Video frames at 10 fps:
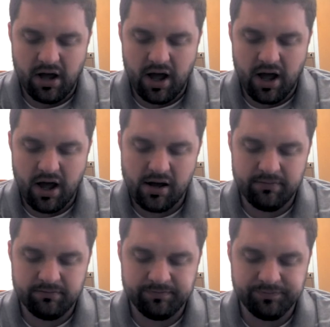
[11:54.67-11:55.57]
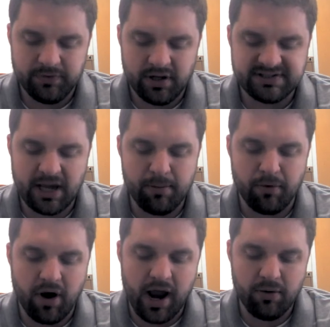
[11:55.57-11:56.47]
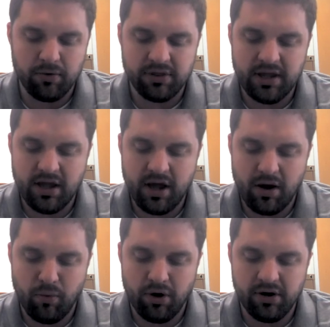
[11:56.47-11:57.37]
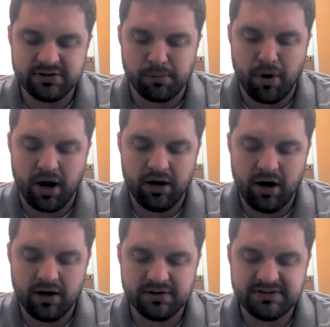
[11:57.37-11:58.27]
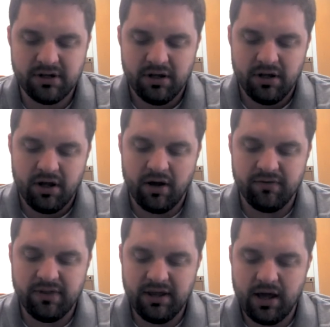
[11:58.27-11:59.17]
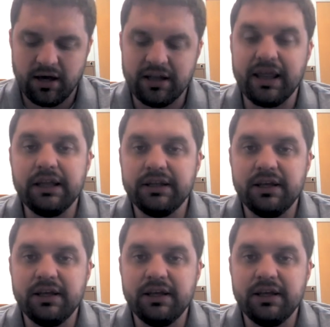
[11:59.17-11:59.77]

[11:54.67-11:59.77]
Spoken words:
A samurai were the warriors or bodyguards of the clan